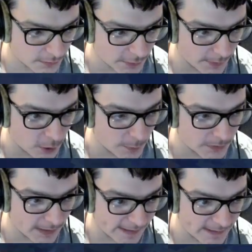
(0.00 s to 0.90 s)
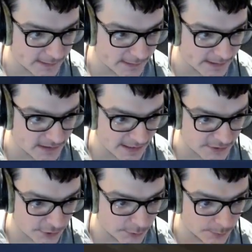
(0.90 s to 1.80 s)
do a couple lights and then
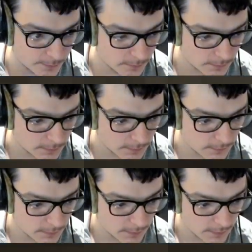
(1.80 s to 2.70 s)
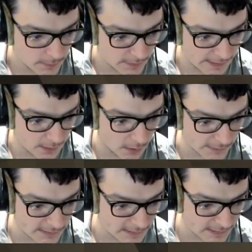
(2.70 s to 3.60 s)
slash home. Like,
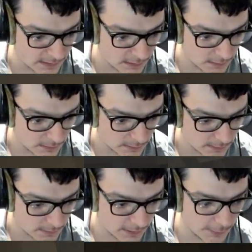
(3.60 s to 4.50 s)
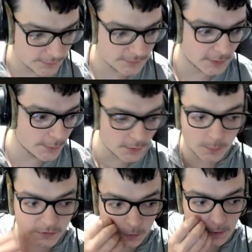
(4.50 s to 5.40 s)
honestly. You know, throw a
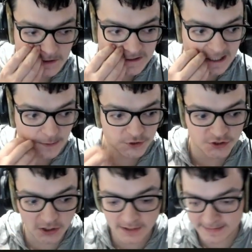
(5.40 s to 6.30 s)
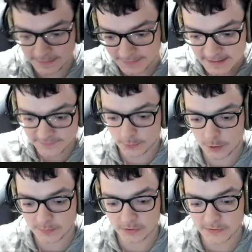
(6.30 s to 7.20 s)
couple torches down, just dart down there, throw a
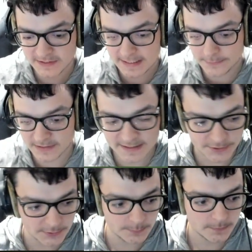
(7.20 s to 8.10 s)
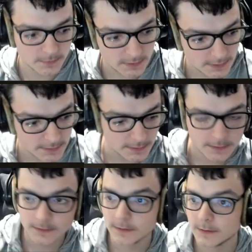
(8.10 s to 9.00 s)
couple torches down, slash home.
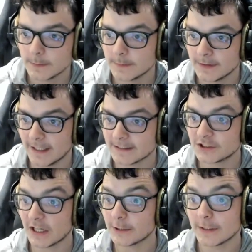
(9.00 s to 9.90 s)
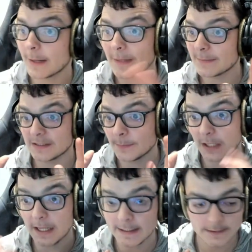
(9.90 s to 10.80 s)
Like, genuinely, that might be the play.